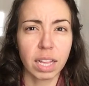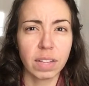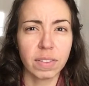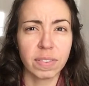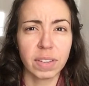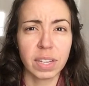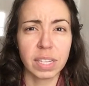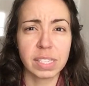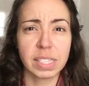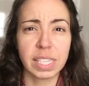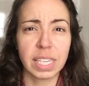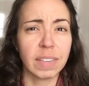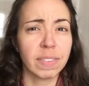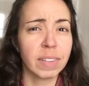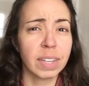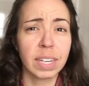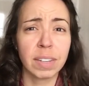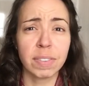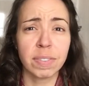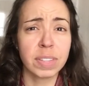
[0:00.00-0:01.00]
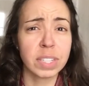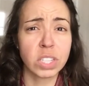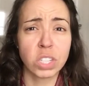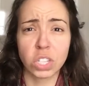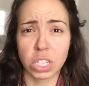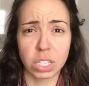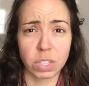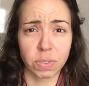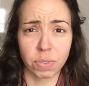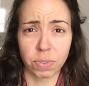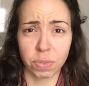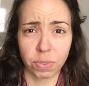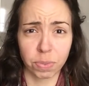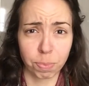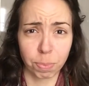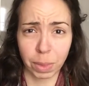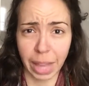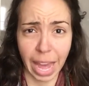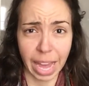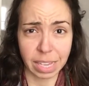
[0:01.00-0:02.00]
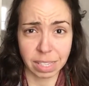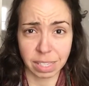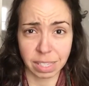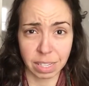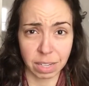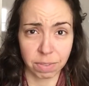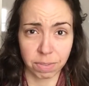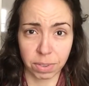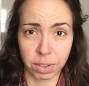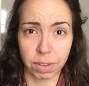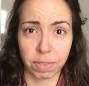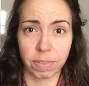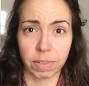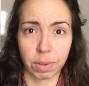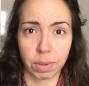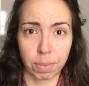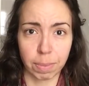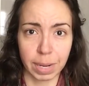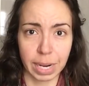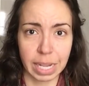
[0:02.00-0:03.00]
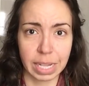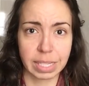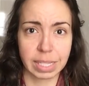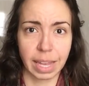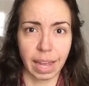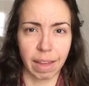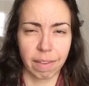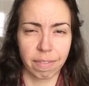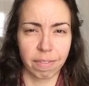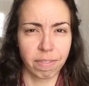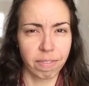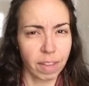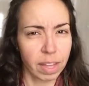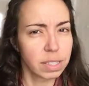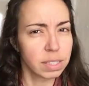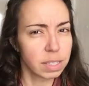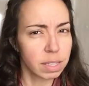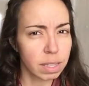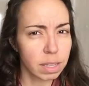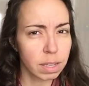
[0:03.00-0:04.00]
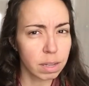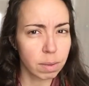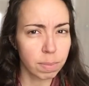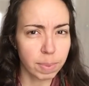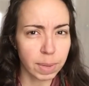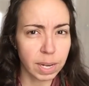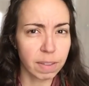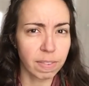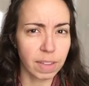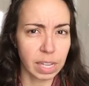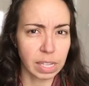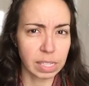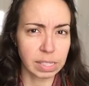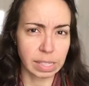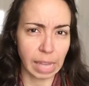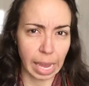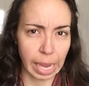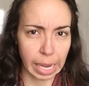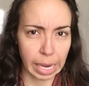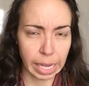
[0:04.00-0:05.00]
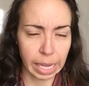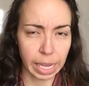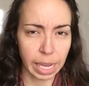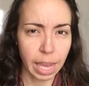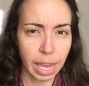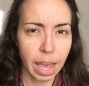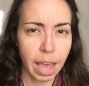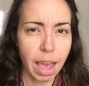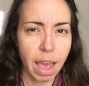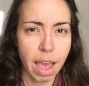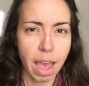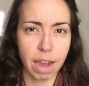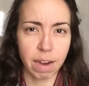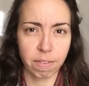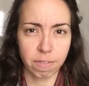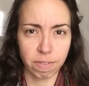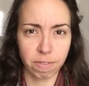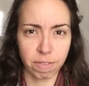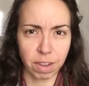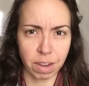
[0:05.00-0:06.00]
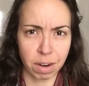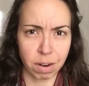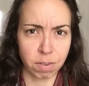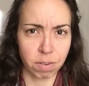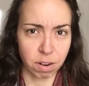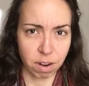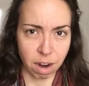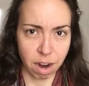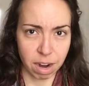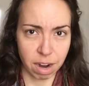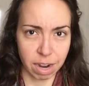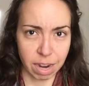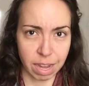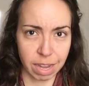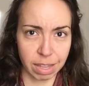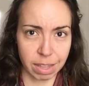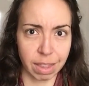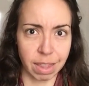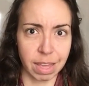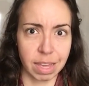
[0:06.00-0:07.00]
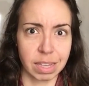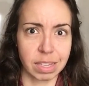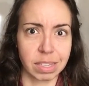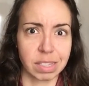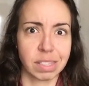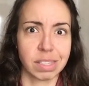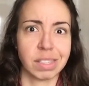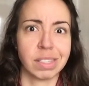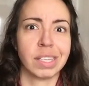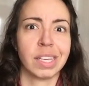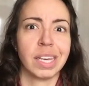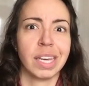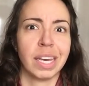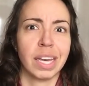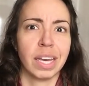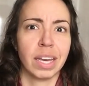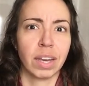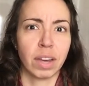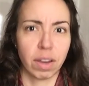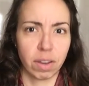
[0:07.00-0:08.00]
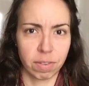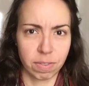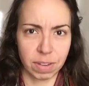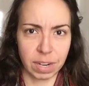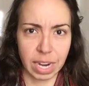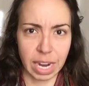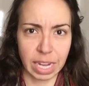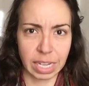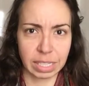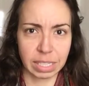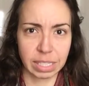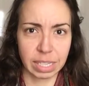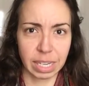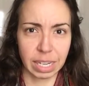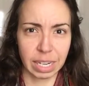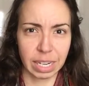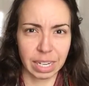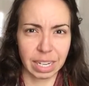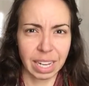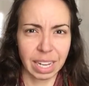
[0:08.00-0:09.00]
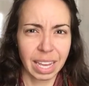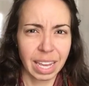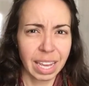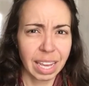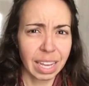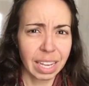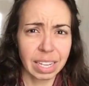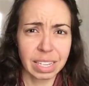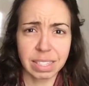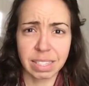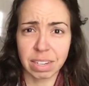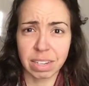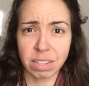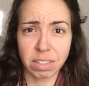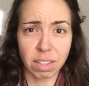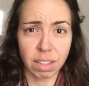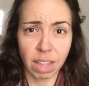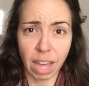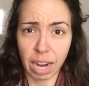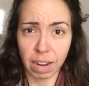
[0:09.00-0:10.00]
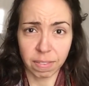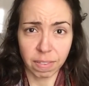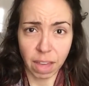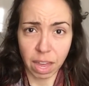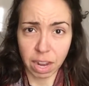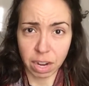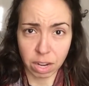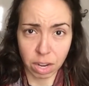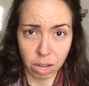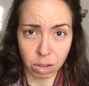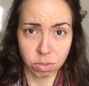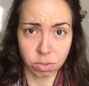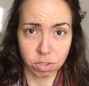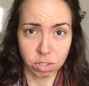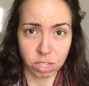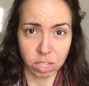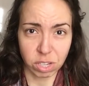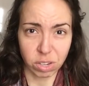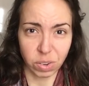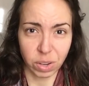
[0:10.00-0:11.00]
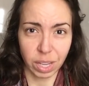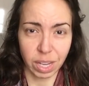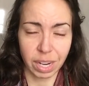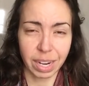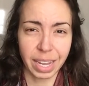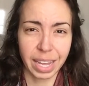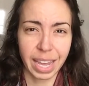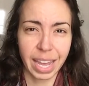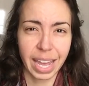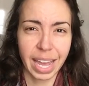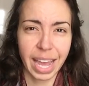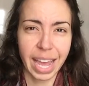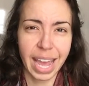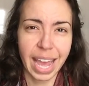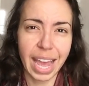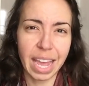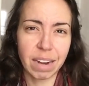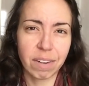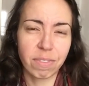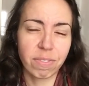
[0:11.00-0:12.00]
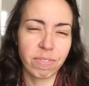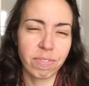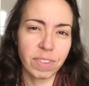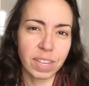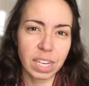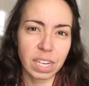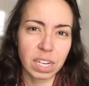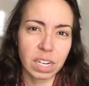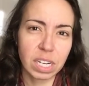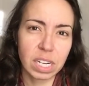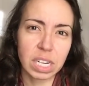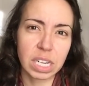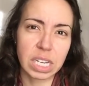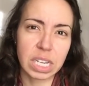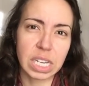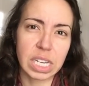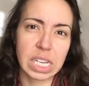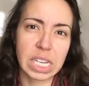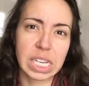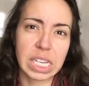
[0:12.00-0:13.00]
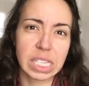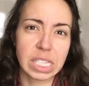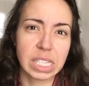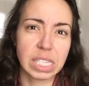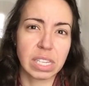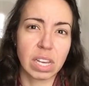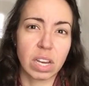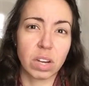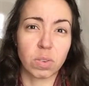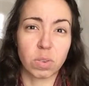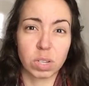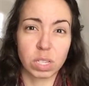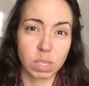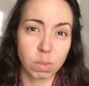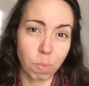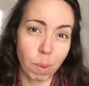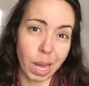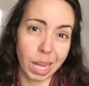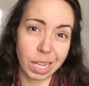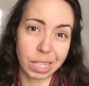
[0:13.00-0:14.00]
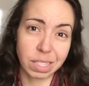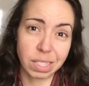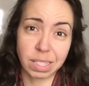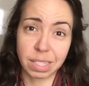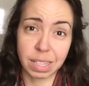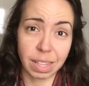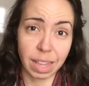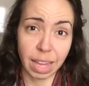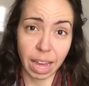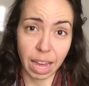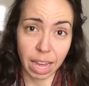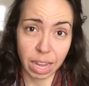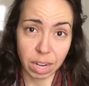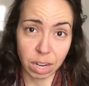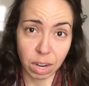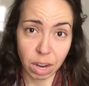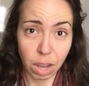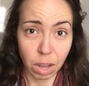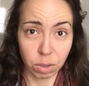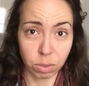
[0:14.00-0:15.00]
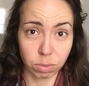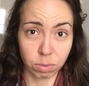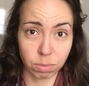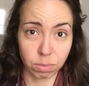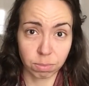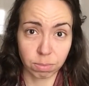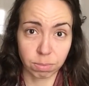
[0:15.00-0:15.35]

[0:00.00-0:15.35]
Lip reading: of us, even if it's just lasted for a few minutes, have felt a little bit of anxiety and fear regarding this COVID-19 because there's a lot of unknowns to it. And fear is a response to the unknown.